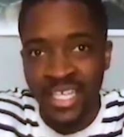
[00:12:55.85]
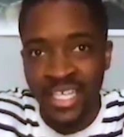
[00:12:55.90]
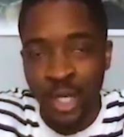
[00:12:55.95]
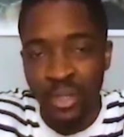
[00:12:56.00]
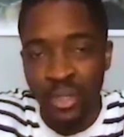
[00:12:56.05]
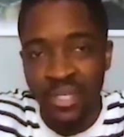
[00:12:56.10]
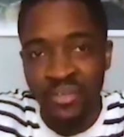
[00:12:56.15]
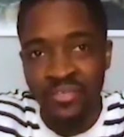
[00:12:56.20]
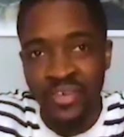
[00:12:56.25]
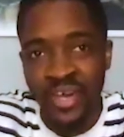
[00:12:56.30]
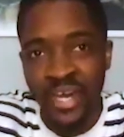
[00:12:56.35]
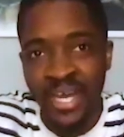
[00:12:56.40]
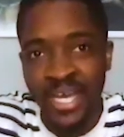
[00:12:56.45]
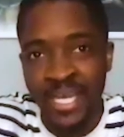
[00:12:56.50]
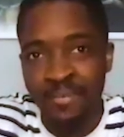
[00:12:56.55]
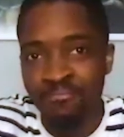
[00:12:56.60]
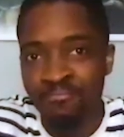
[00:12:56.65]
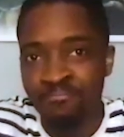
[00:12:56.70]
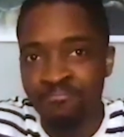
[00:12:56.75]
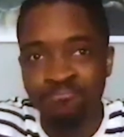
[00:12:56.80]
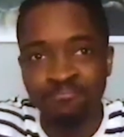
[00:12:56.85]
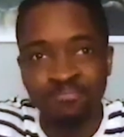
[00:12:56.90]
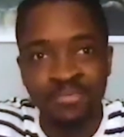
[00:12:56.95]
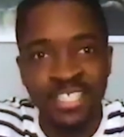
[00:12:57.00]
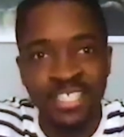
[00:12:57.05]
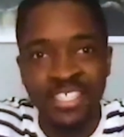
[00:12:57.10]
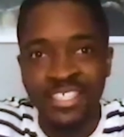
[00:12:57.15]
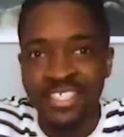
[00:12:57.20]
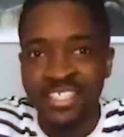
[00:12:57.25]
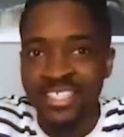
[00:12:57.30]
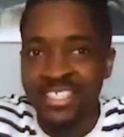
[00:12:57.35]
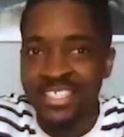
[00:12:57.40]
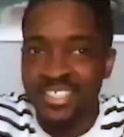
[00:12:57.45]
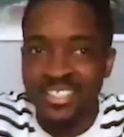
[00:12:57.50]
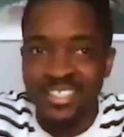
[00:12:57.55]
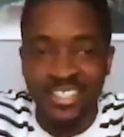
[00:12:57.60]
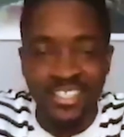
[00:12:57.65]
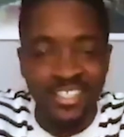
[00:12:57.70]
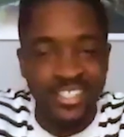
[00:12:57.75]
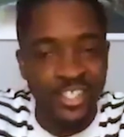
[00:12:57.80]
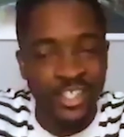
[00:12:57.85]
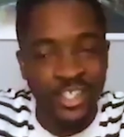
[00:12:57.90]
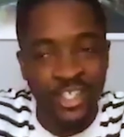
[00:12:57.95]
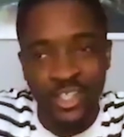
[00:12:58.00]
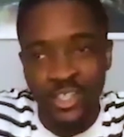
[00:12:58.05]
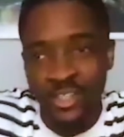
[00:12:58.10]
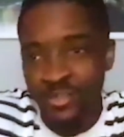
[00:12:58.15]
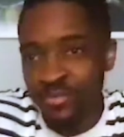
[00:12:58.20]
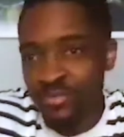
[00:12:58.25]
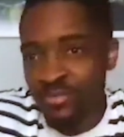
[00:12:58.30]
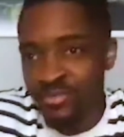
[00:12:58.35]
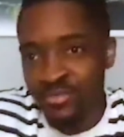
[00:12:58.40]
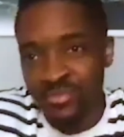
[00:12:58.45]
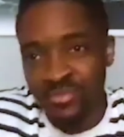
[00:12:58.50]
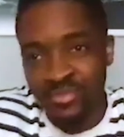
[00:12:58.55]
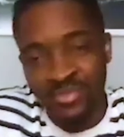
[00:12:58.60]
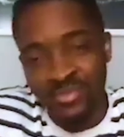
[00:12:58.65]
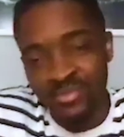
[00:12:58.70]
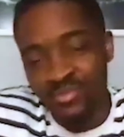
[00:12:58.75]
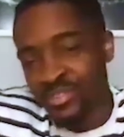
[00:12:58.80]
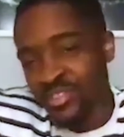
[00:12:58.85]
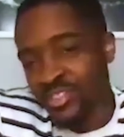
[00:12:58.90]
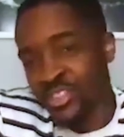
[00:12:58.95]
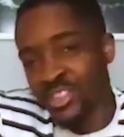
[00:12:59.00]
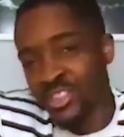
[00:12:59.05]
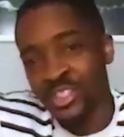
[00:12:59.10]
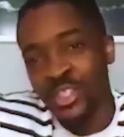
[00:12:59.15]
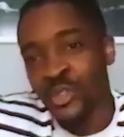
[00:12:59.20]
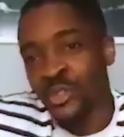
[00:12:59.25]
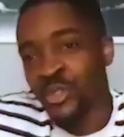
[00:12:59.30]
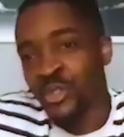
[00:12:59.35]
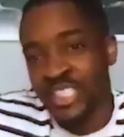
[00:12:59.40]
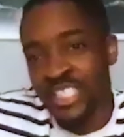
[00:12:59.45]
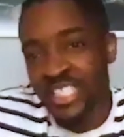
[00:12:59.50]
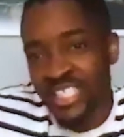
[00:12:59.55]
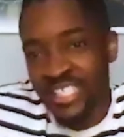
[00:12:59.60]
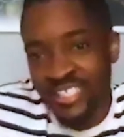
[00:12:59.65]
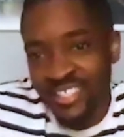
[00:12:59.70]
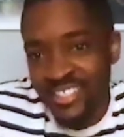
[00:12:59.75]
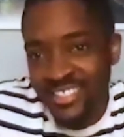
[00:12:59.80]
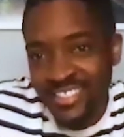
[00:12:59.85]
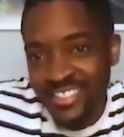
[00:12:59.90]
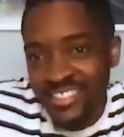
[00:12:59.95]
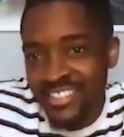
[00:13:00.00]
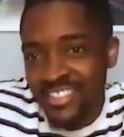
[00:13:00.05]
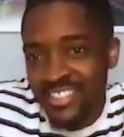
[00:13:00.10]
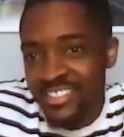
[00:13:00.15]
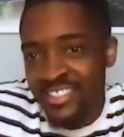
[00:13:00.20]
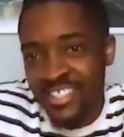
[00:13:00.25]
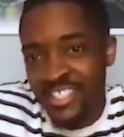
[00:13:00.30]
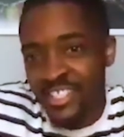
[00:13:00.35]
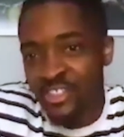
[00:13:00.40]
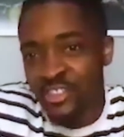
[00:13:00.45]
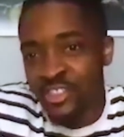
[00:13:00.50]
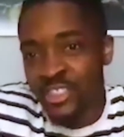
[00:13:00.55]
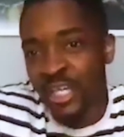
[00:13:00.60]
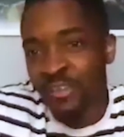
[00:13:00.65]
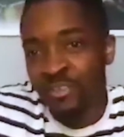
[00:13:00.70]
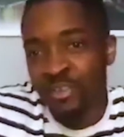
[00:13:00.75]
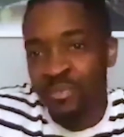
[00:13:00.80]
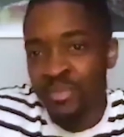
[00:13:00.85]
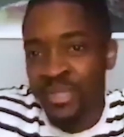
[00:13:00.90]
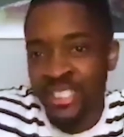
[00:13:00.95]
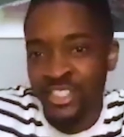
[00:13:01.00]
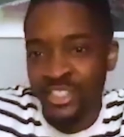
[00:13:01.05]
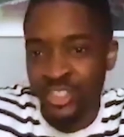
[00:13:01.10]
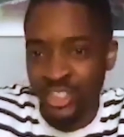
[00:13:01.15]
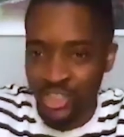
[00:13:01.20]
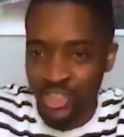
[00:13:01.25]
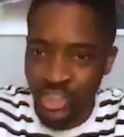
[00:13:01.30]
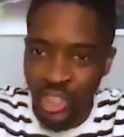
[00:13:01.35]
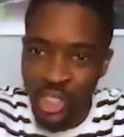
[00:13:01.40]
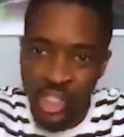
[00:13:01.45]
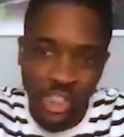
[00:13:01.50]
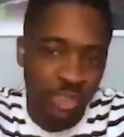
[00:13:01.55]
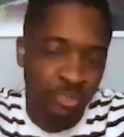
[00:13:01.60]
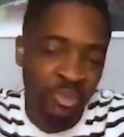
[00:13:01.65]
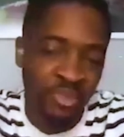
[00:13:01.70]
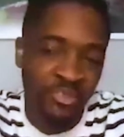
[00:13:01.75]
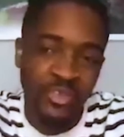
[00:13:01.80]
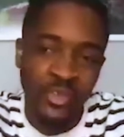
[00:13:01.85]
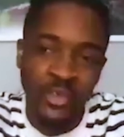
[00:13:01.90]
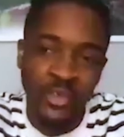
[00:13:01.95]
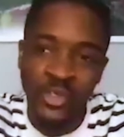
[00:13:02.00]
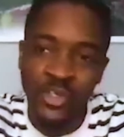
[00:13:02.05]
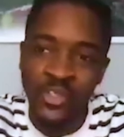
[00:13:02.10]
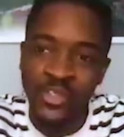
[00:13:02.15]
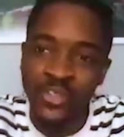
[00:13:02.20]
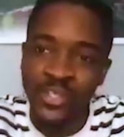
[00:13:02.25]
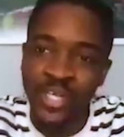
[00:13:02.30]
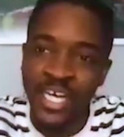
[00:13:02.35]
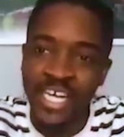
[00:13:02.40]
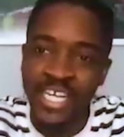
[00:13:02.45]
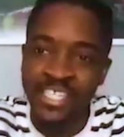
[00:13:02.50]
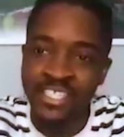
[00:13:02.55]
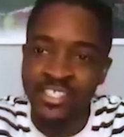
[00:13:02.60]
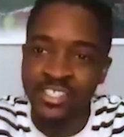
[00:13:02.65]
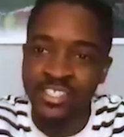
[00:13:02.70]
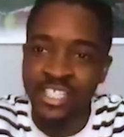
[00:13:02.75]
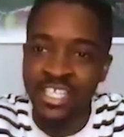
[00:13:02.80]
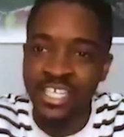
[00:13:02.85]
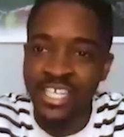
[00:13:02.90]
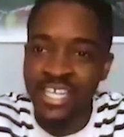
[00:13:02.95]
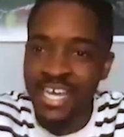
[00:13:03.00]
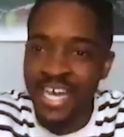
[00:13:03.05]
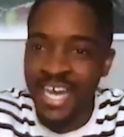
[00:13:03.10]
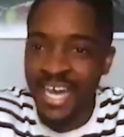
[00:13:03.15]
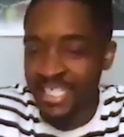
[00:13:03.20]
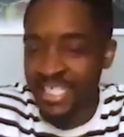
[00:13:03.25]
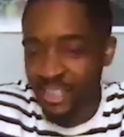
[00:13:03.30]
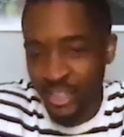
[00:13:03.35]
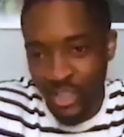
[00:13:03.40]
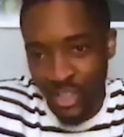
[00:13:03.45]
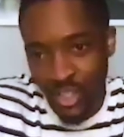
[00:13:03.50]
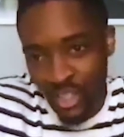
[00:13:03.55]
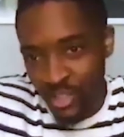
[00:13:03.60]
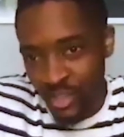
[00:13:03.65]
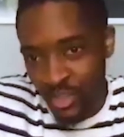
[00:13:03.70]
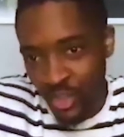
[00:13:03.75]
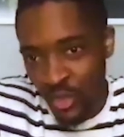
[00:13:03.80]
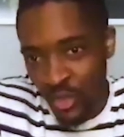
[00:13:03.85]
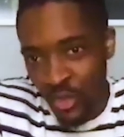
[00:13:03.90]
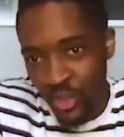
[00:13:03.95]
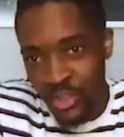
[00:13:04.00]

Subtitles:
Now, if I'm, I don't know, Susie that has never been to church before and hasn't heard the